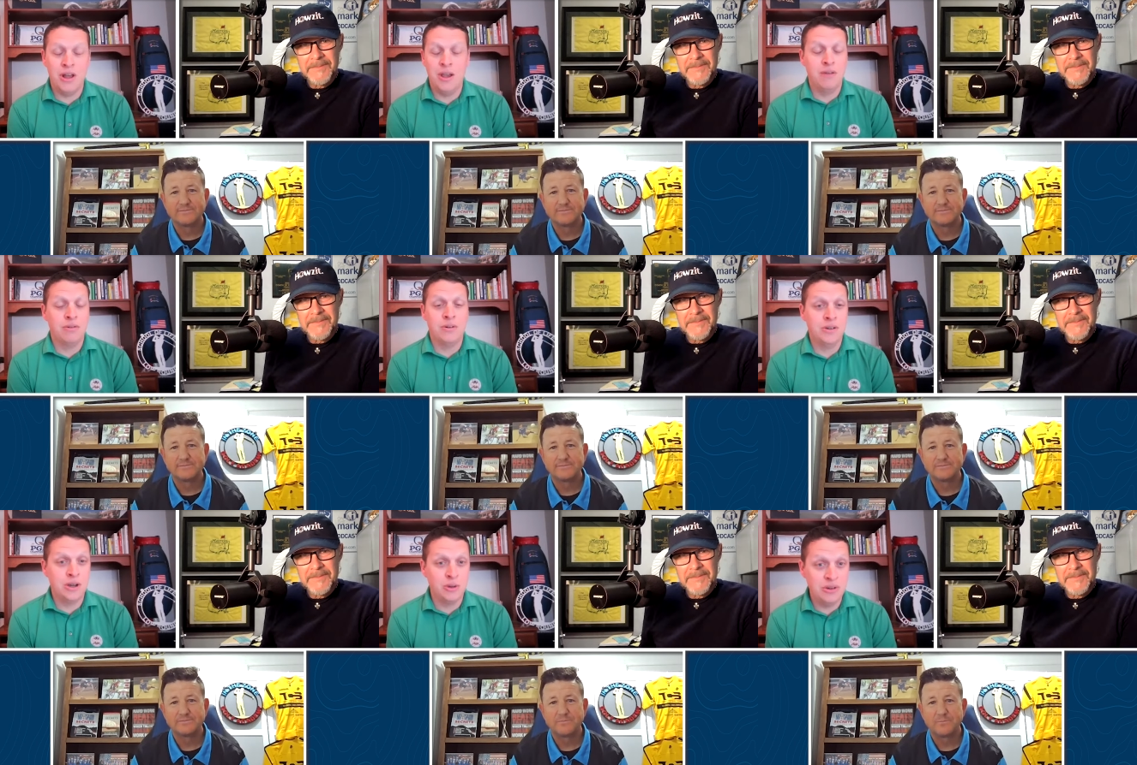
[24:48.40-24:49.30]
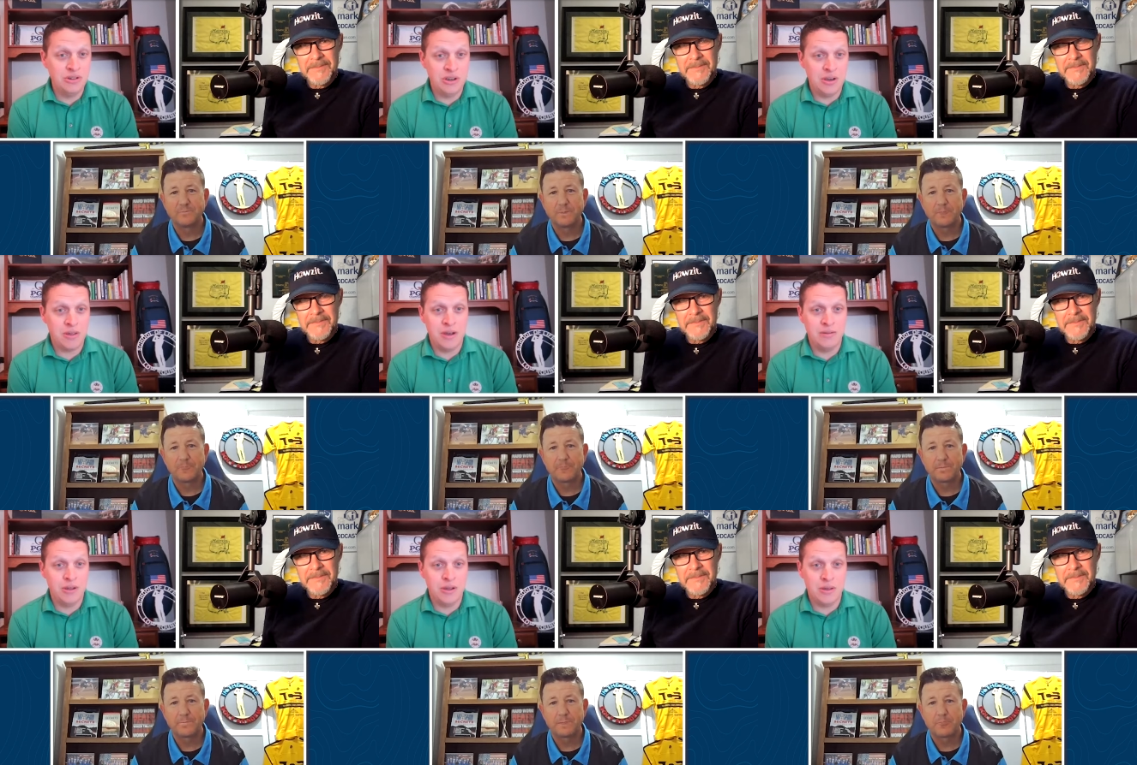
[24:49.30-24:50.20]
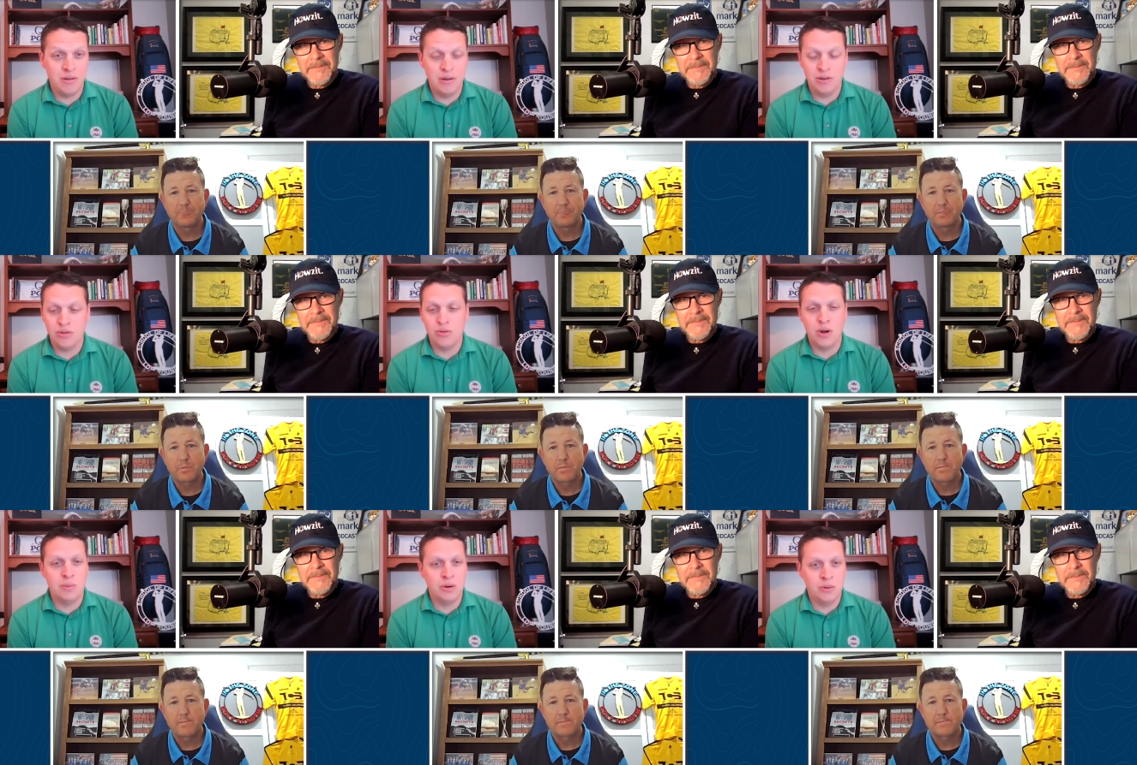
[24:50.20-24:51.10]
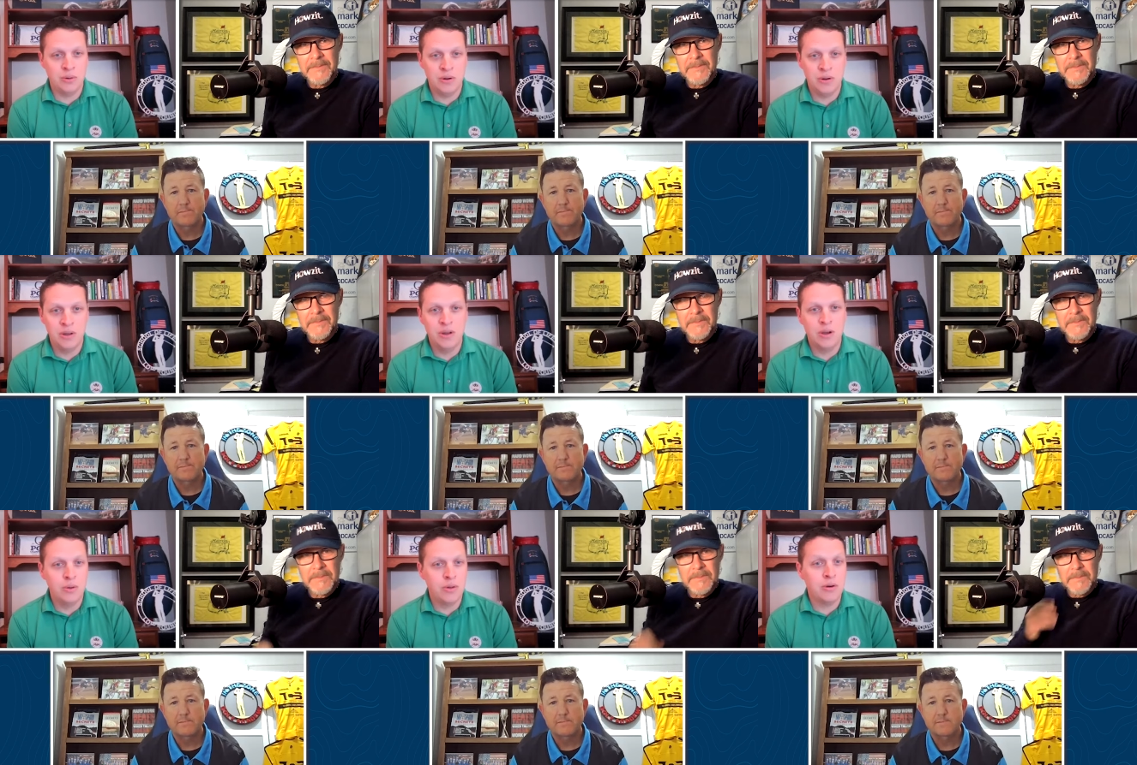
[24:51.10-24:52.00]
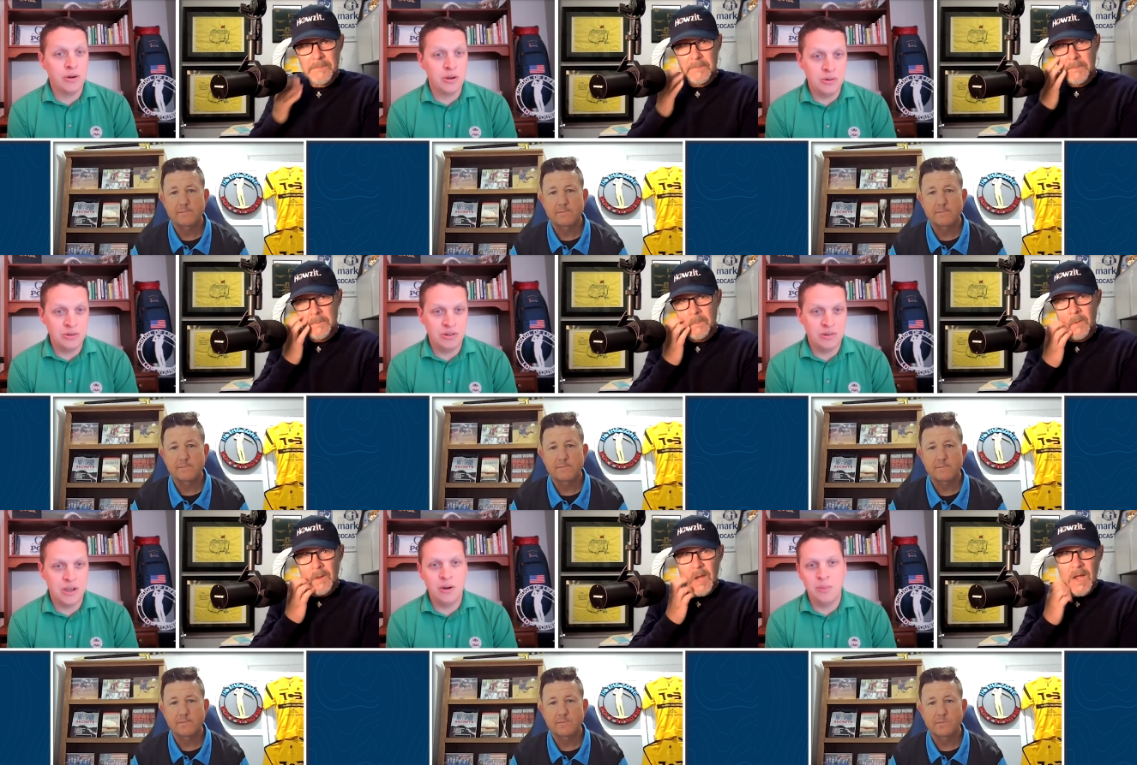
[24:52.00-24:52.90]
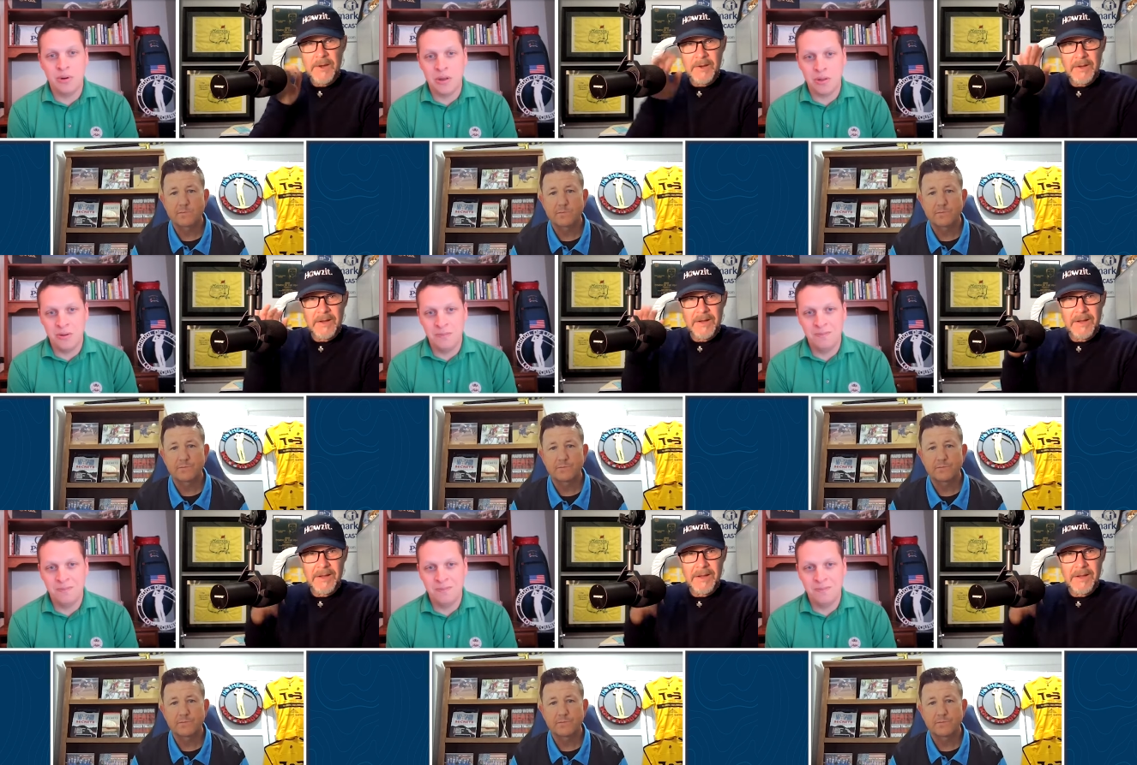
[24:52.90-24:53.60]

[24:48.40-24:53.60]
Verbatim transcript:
Speaker 1: ever on the LPGA side of things. Incredible career. Who was her coach? Harry Pressler.